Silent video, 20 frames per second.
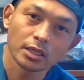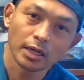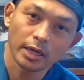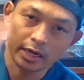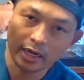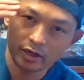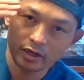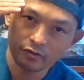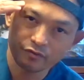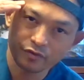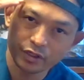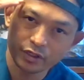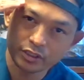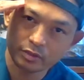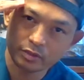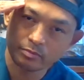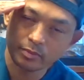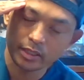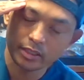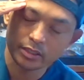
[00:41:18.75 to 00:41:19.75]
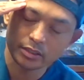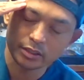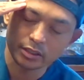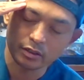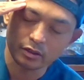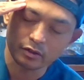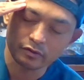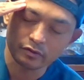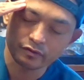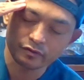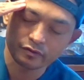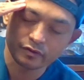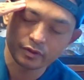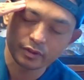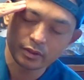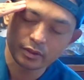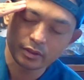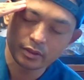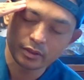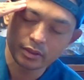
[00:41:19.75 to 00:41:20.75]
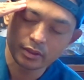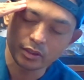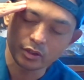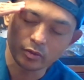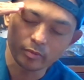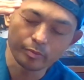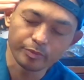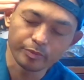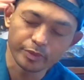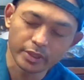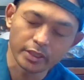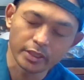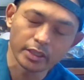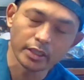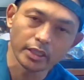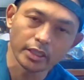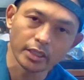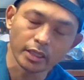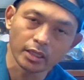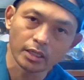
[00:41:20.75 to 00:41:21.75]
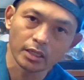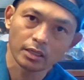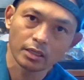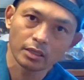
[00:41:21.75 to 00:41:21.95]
i envisioned myself you know being